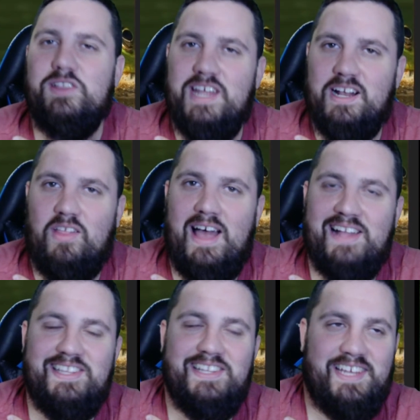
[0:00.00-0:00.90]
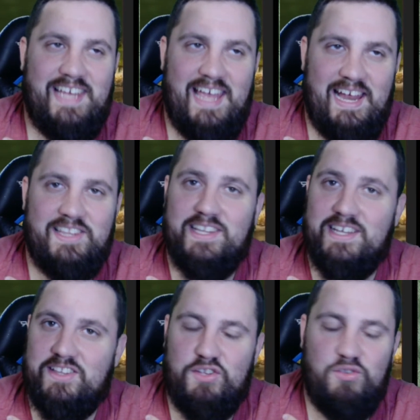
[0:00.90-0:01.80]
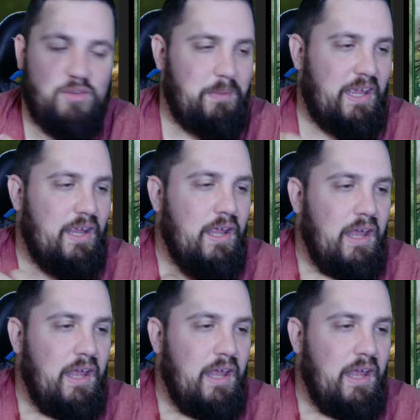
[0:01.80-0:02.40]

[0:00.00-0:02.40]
it's not a class, it's a case, excuse me.